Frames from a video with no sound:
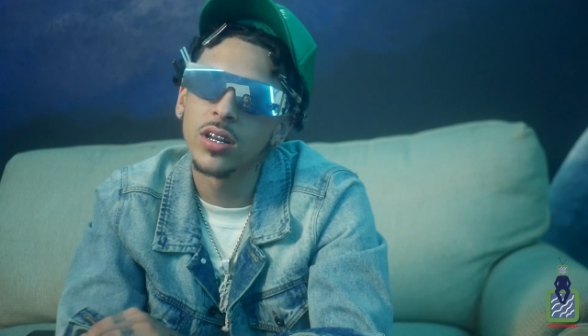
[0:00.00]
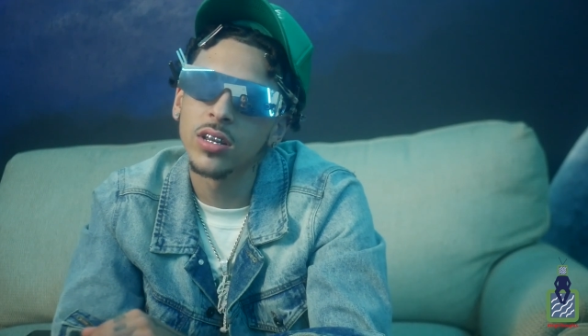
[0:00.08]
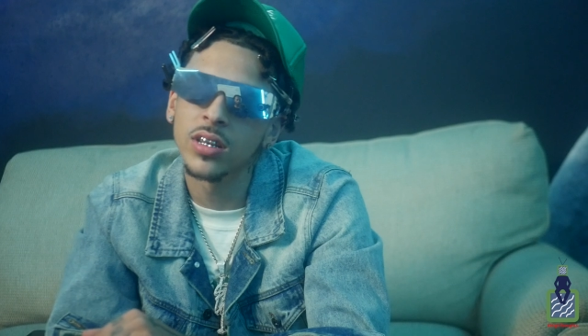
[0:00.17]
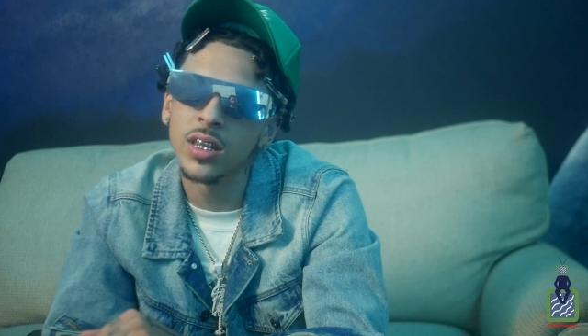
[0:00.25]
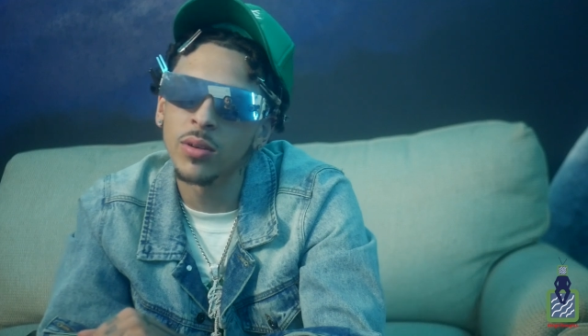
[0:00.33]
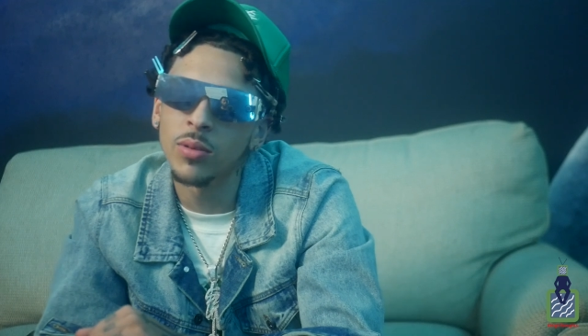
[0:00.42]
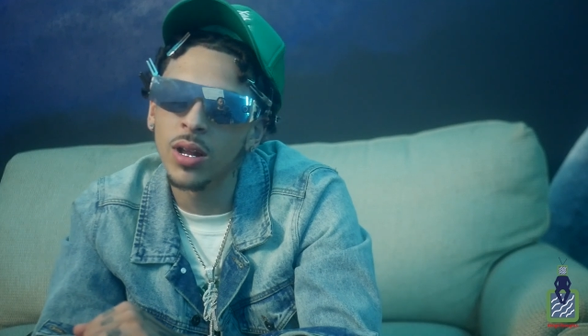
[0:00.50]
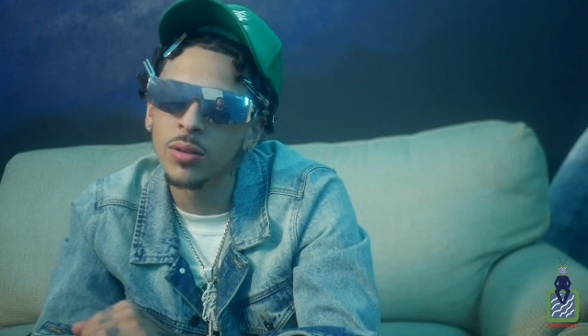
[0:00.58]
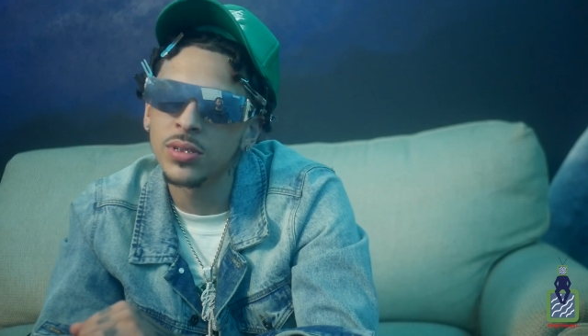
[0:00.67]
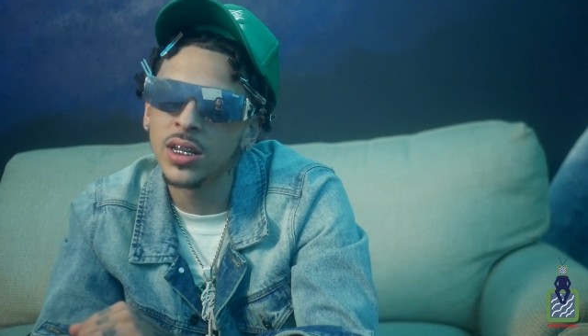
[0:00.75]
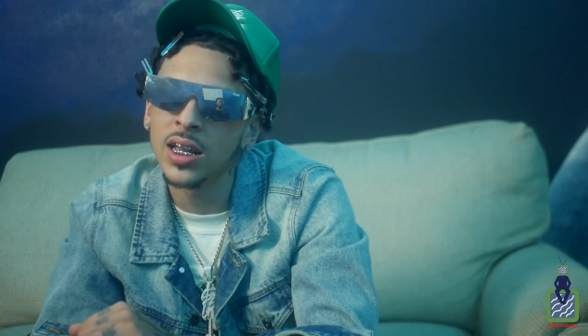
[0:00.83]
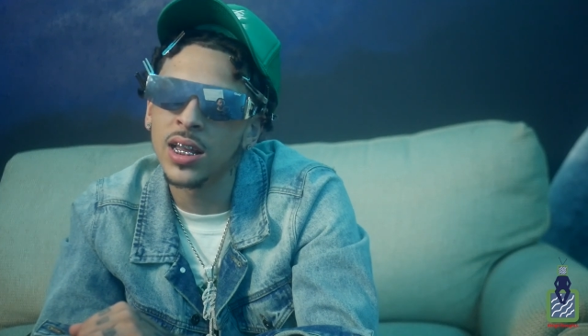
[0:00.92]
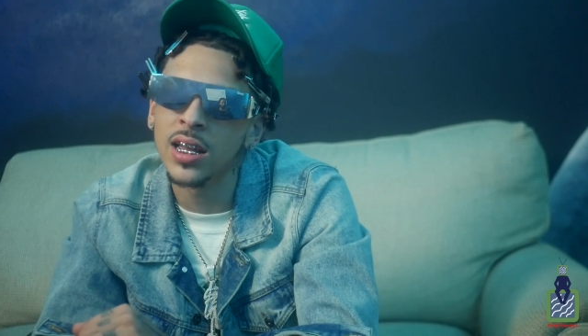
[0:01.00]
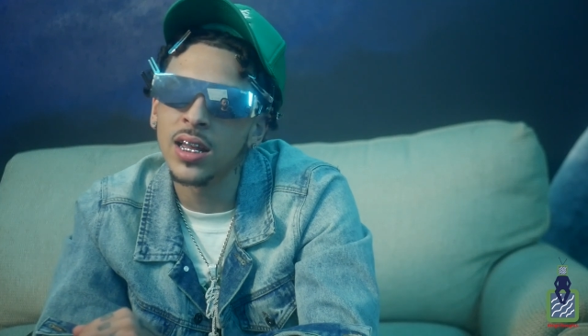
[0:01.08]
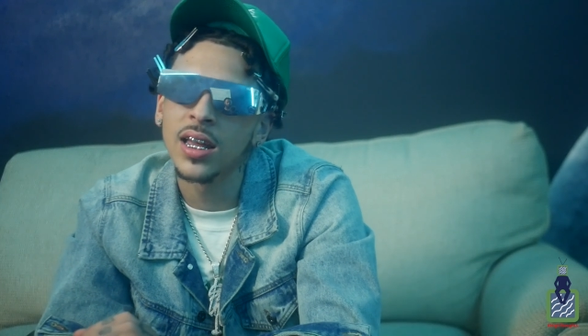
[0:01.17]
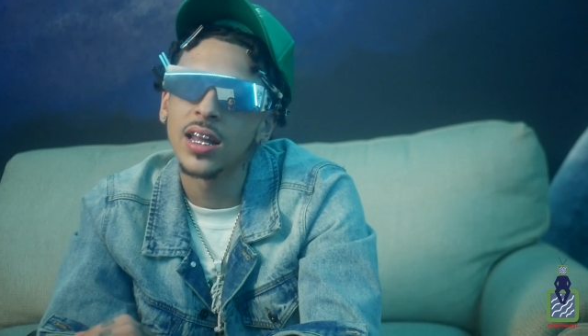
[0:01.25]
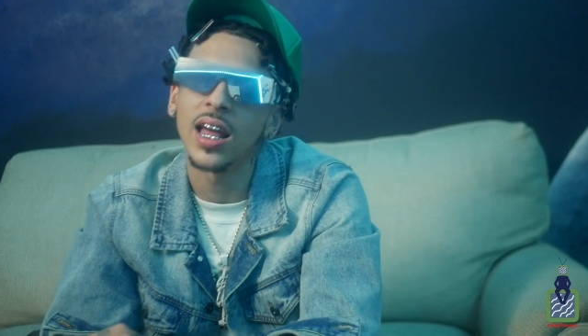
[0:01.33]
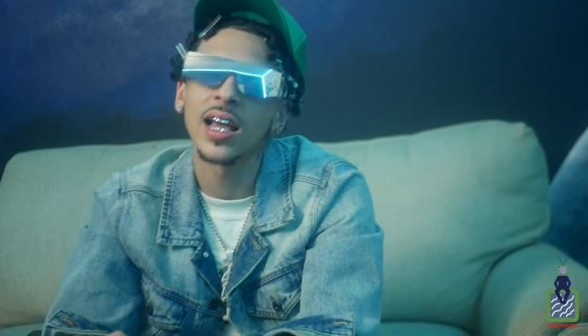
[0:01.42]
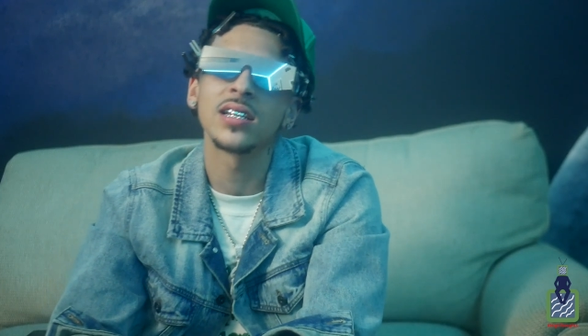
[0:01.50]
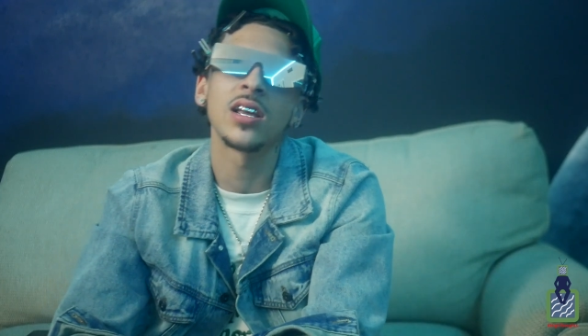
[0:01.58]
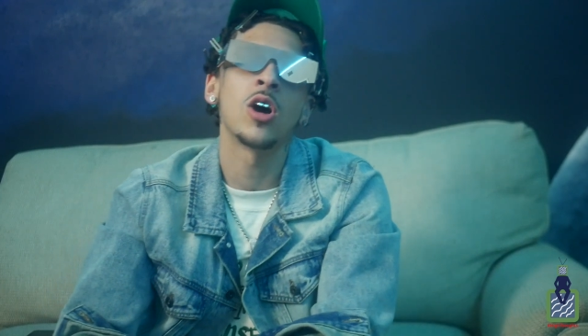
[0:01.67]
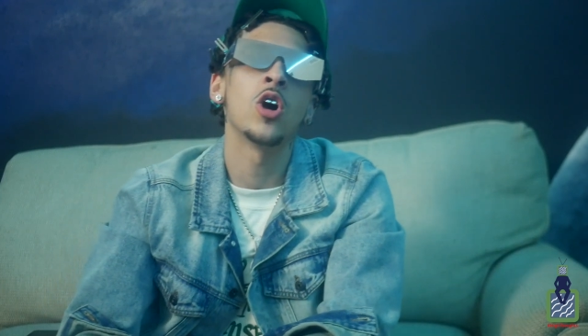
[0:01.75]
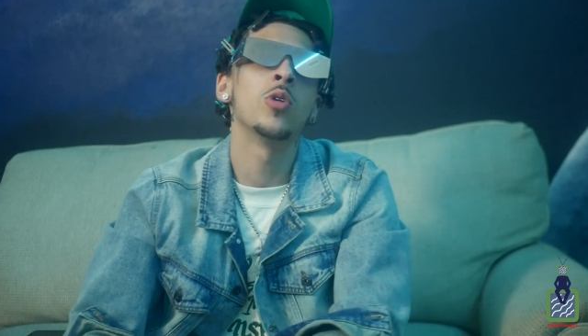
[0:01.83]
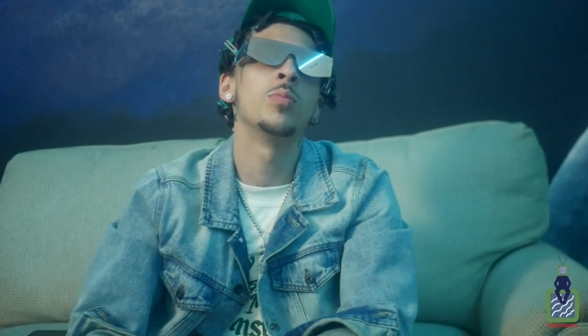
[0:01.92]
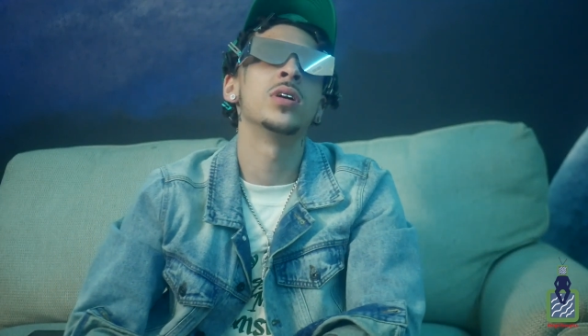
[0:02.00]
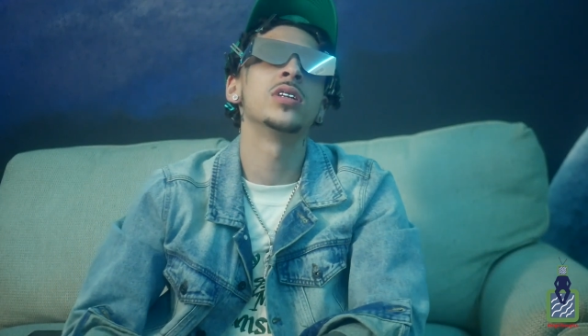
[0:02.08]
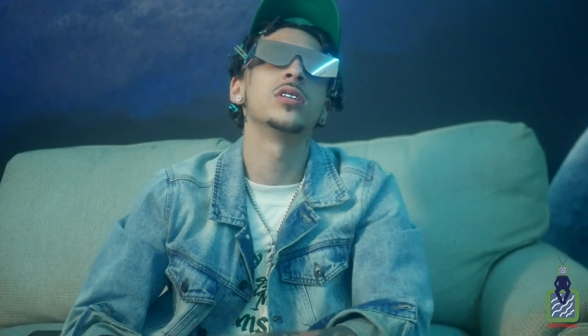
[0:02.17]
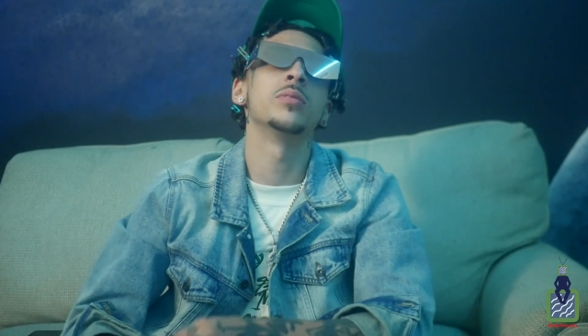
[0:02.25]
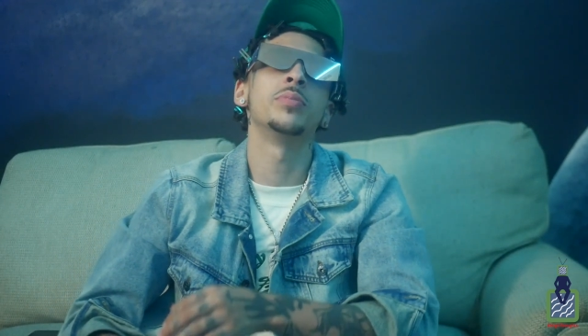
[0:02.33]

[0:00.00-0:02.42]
You get what I'm saying? Like, it's a whole bunch of